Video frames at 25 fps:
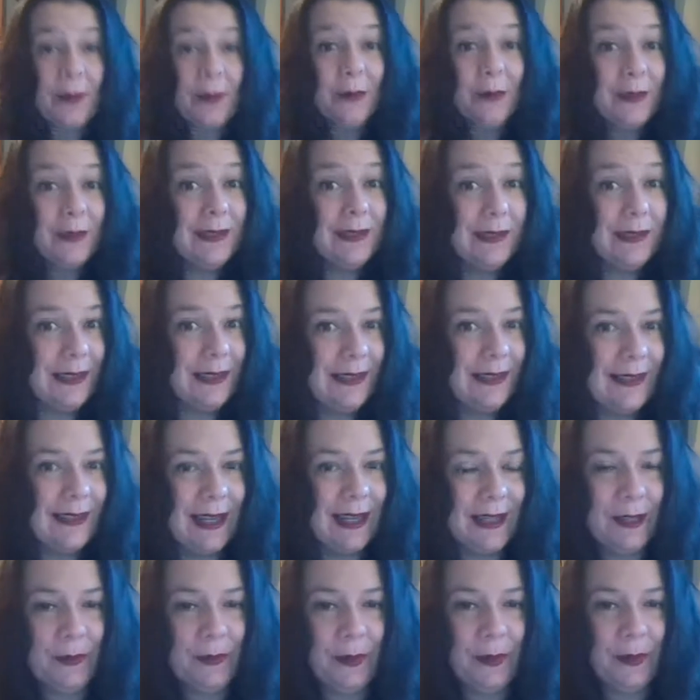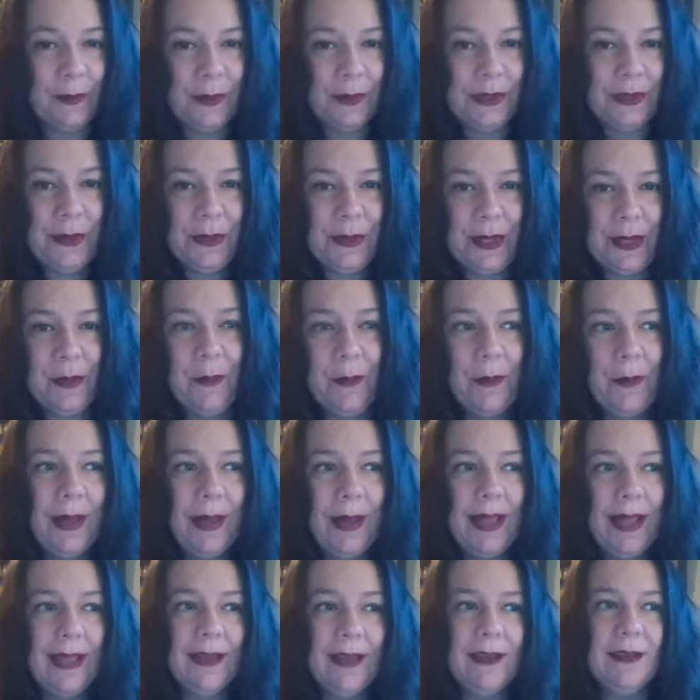which is exactly what we're doing.
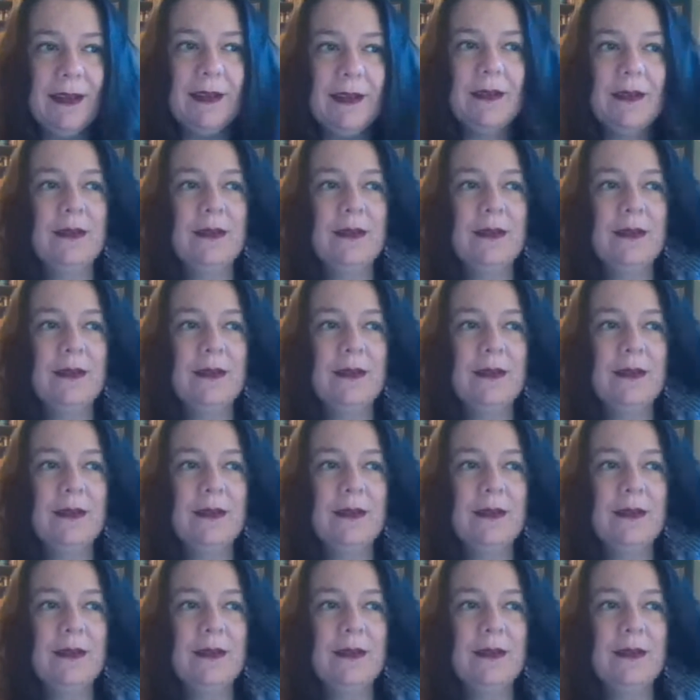But